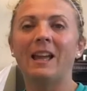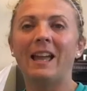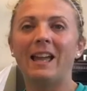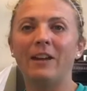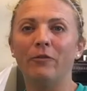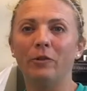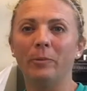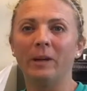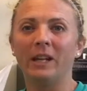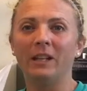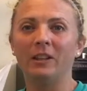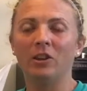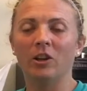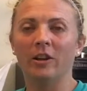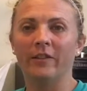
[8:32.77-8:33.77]
Hey
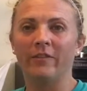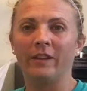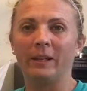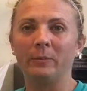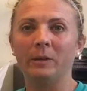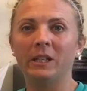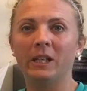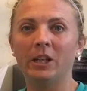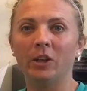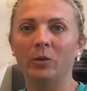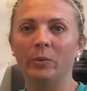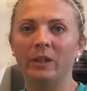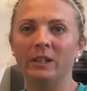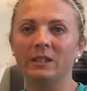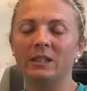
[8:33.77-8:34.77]
everybody, Laura Fengman here
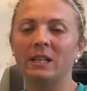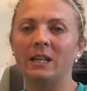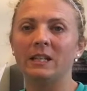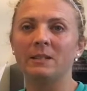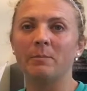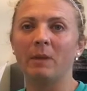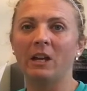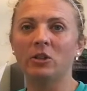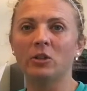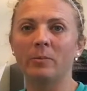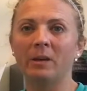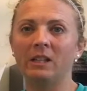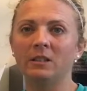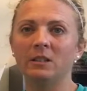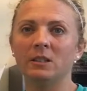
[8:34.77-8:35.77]
with today's Mash the
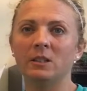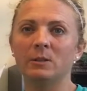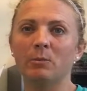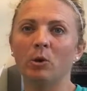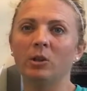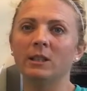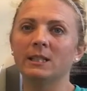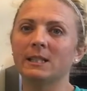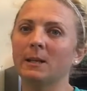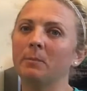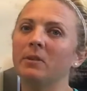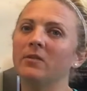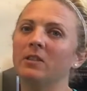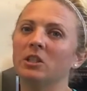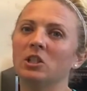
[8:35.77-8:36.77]
Button Smokin
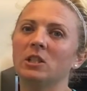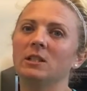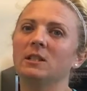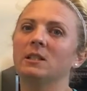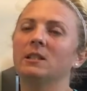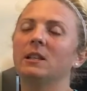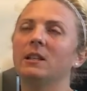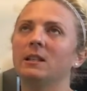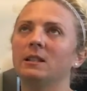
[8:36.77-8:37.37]
Subdivisions.